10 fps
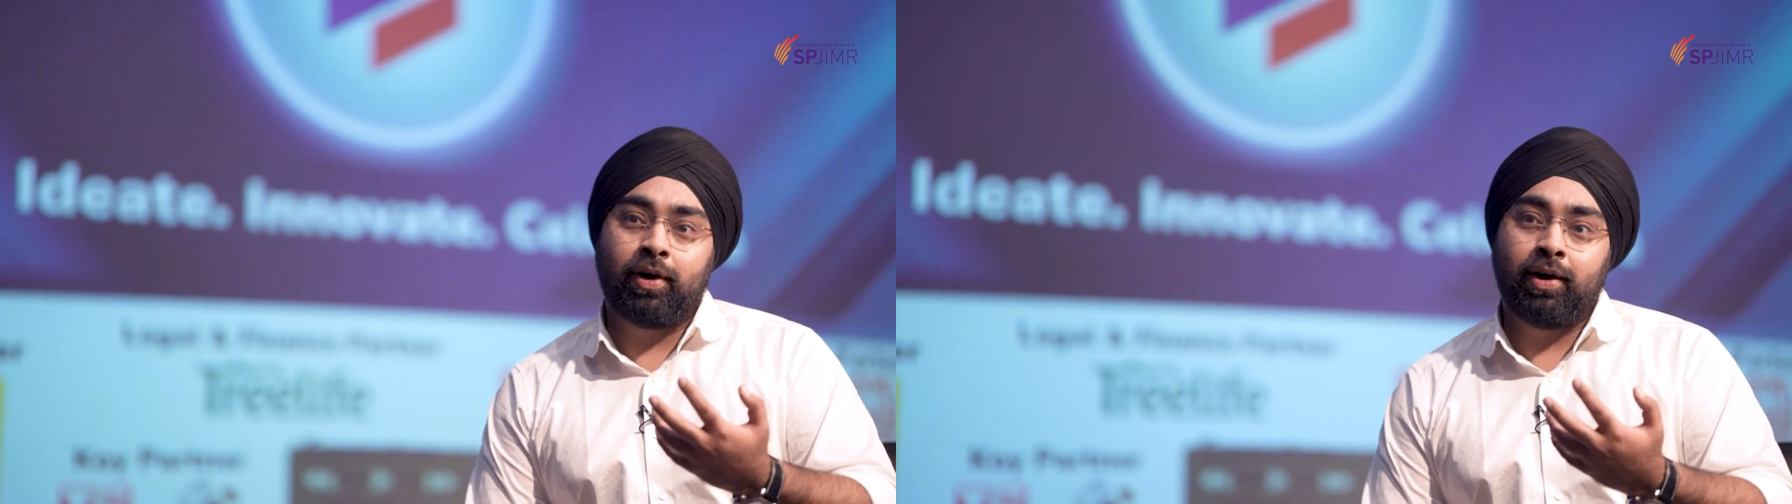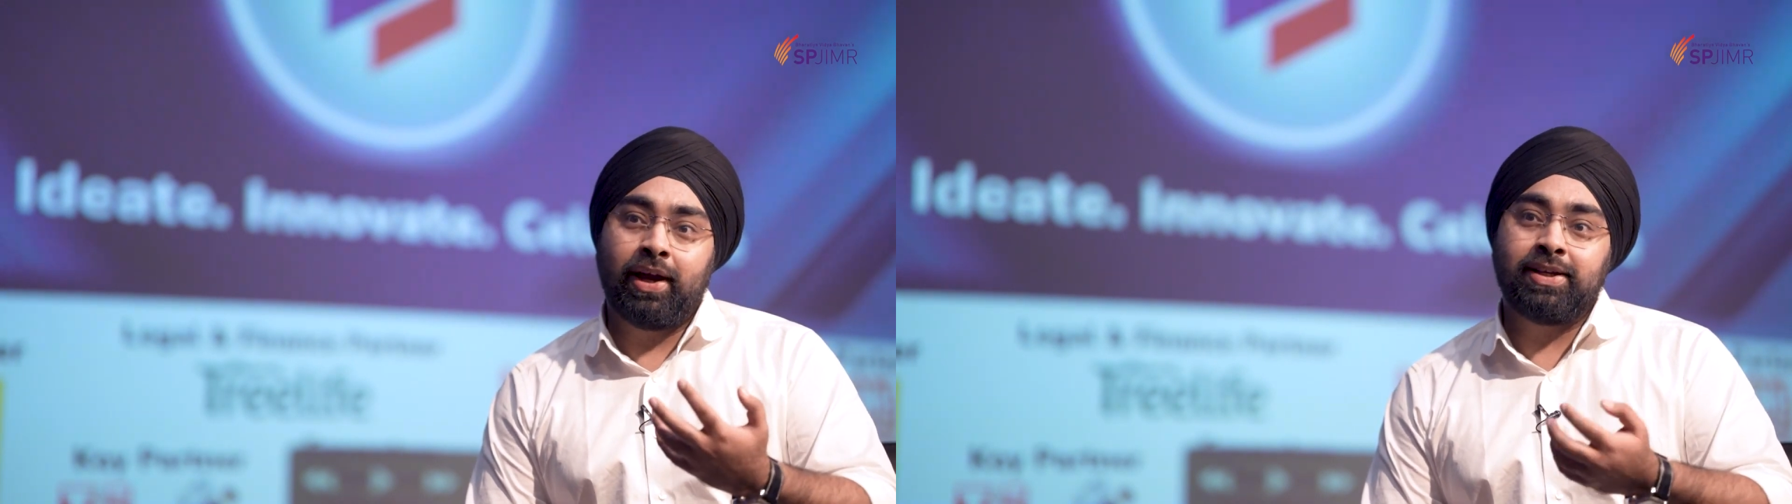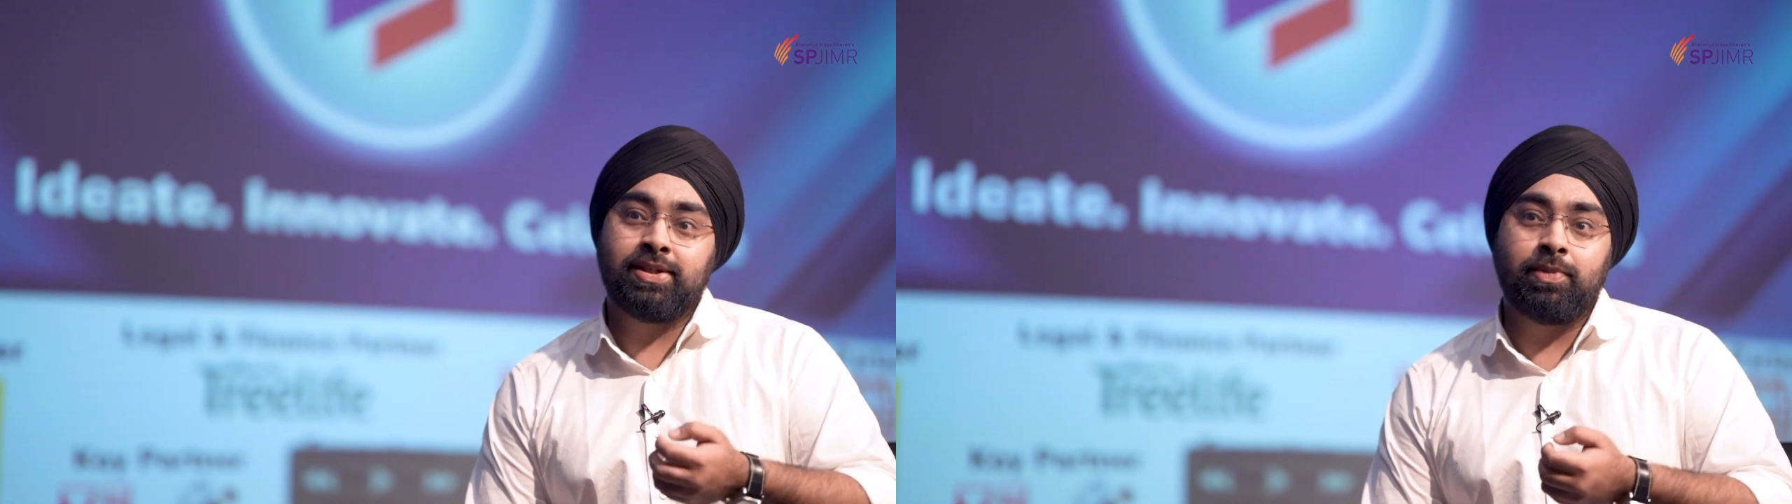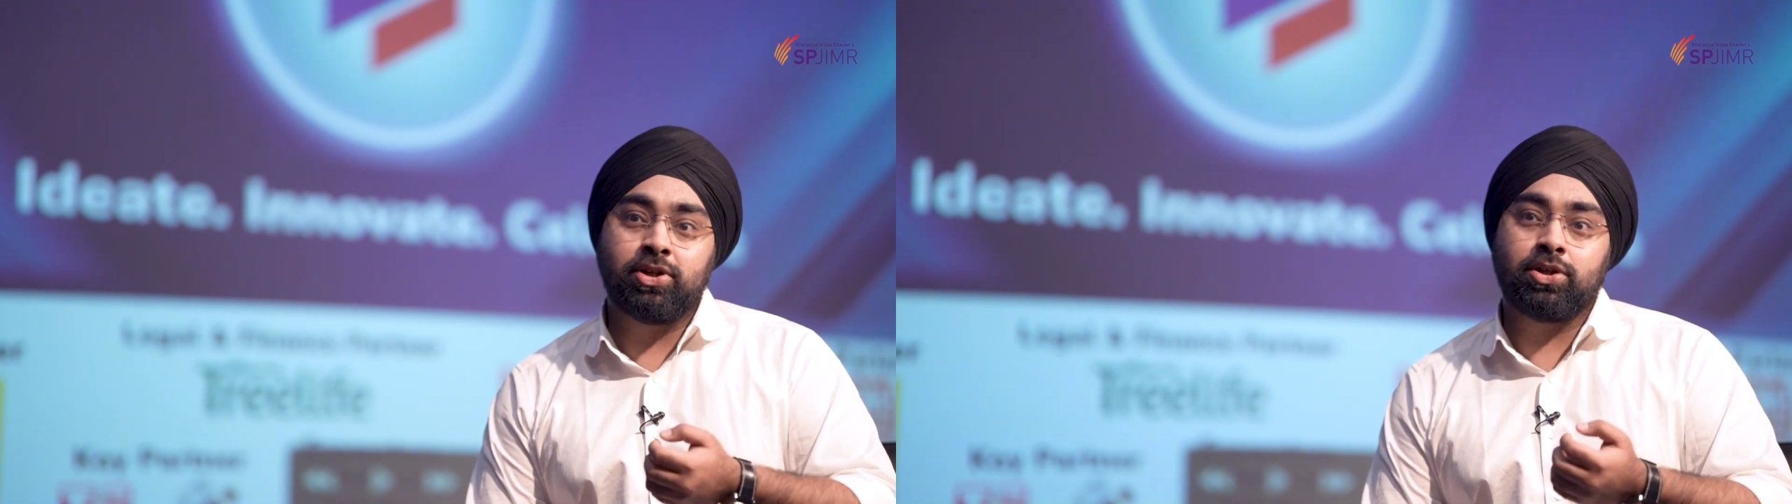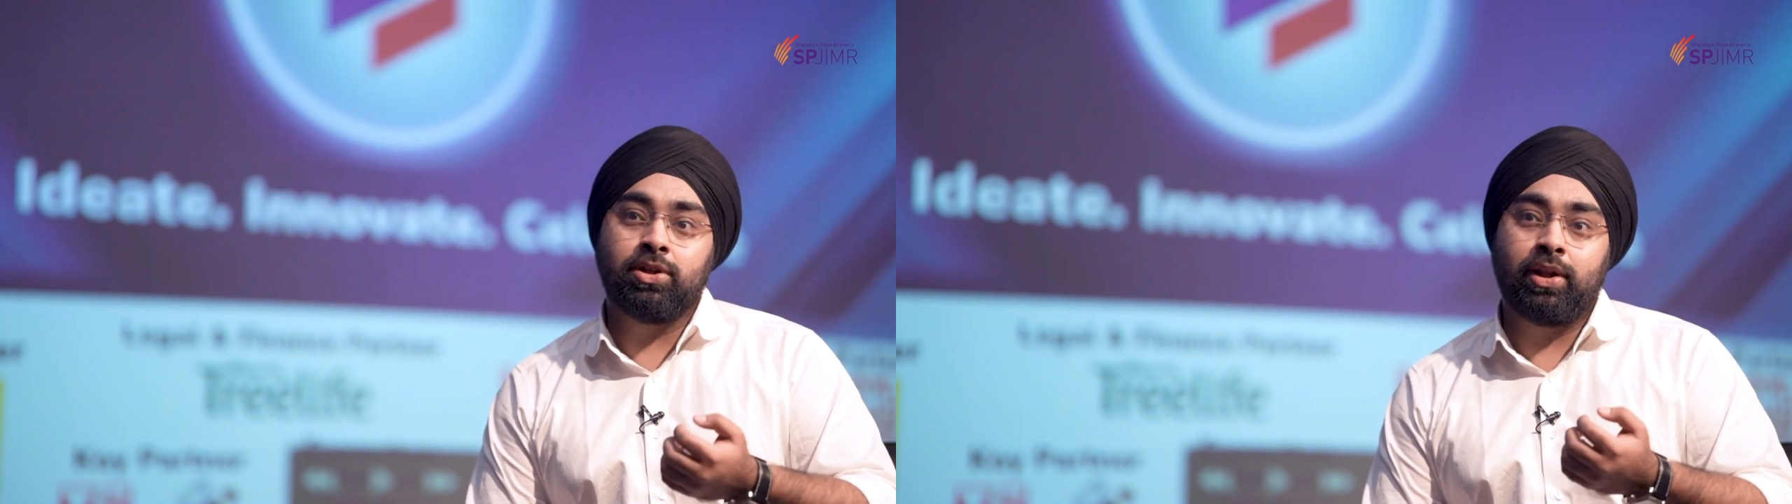uh,
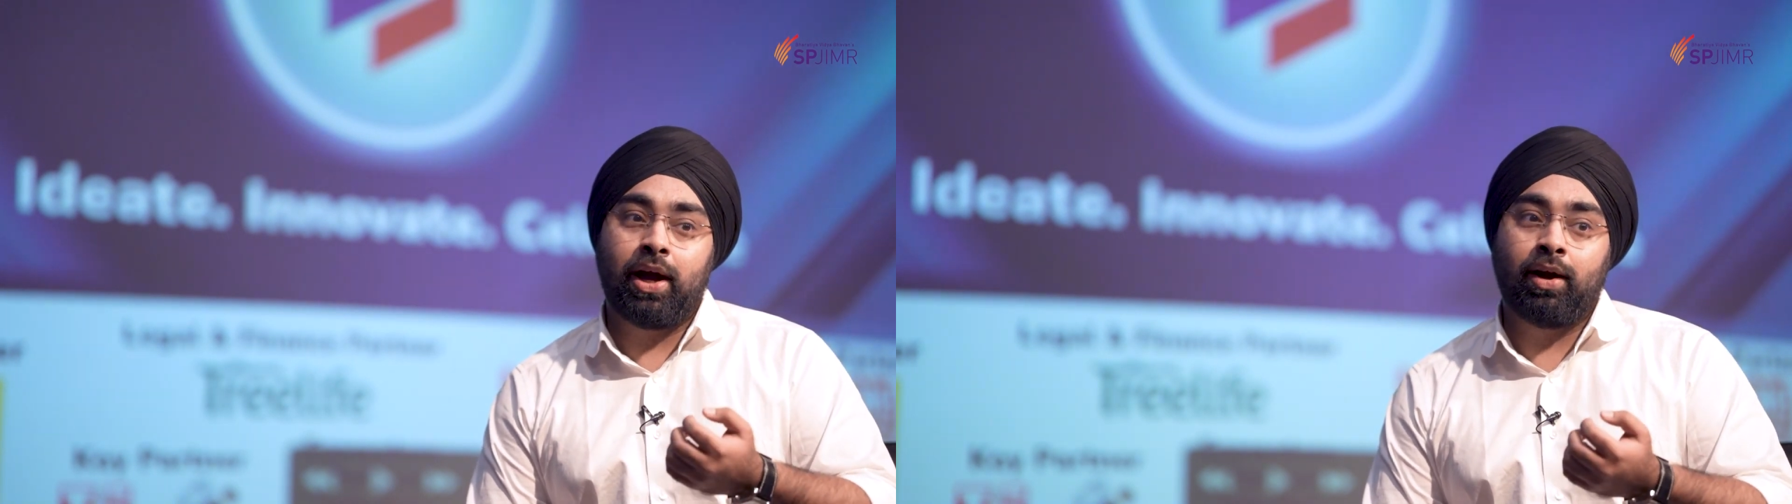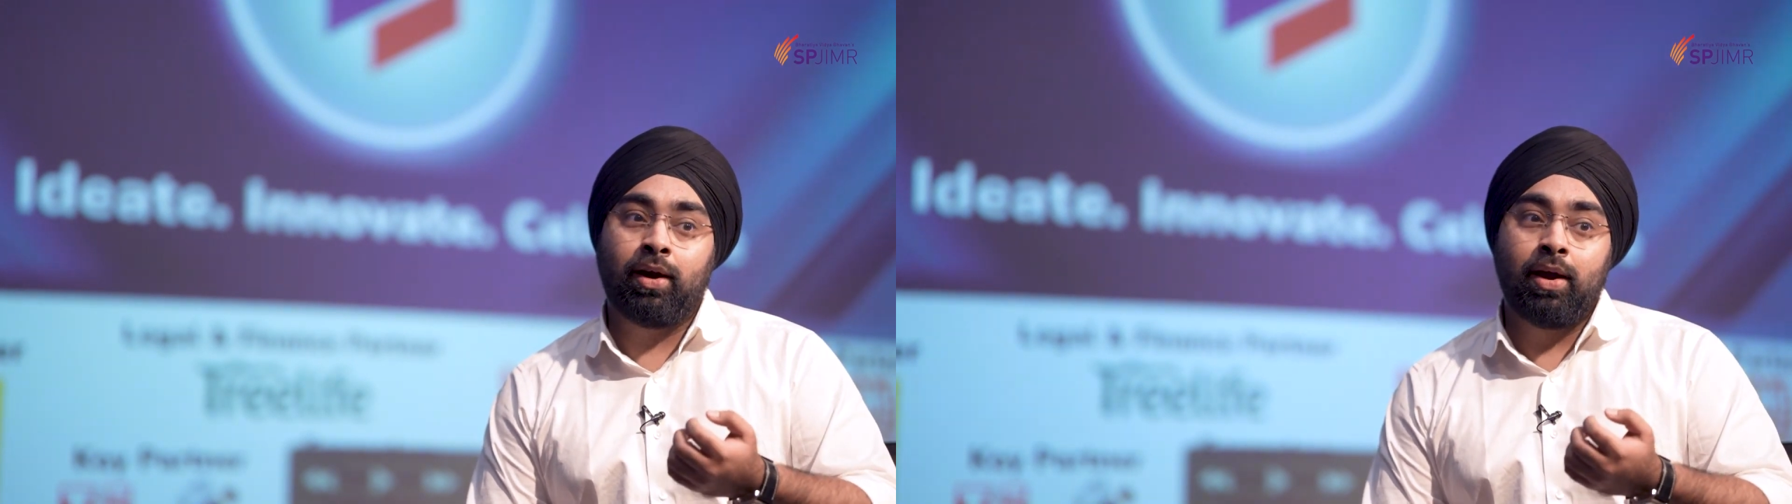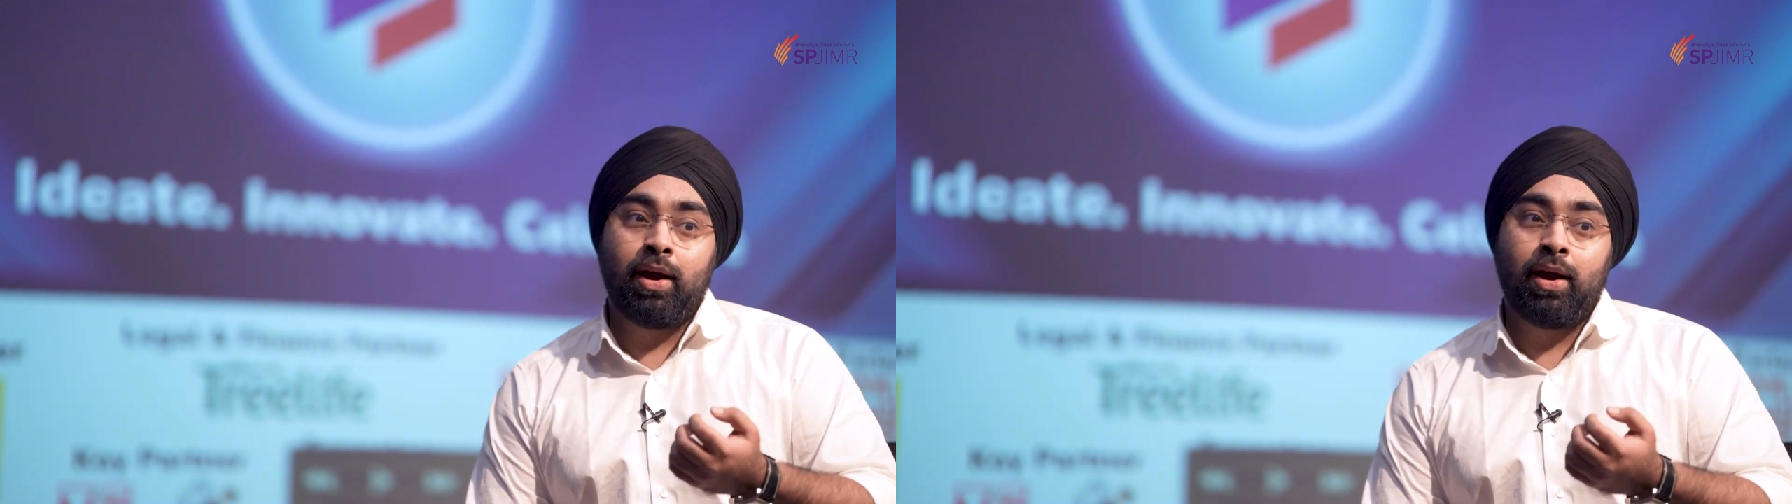exhibition that